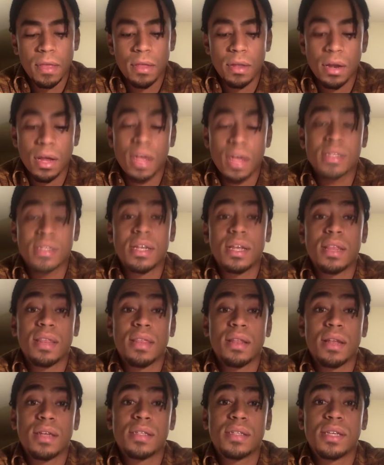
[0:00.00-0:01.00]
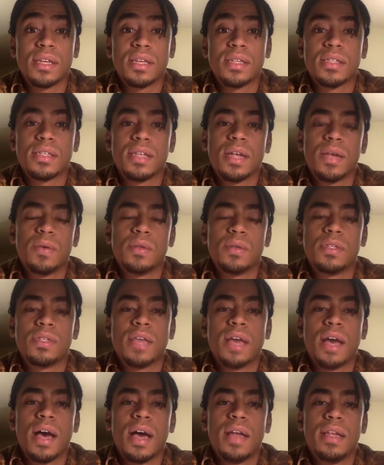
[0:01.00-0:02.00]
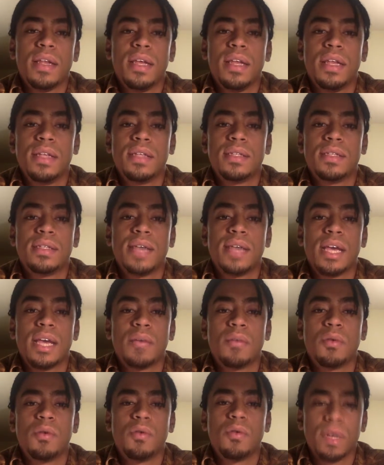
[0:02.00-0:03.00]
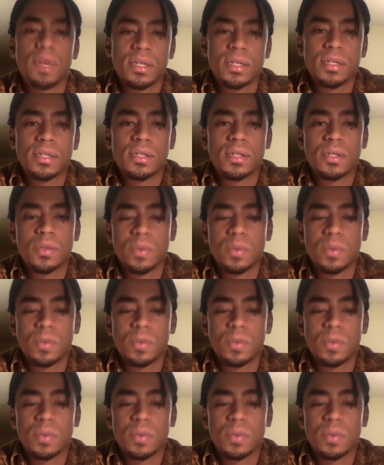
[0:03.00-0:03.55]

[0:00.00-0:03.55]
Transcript: Lastly, the last thing it said was that I needed to take more risks,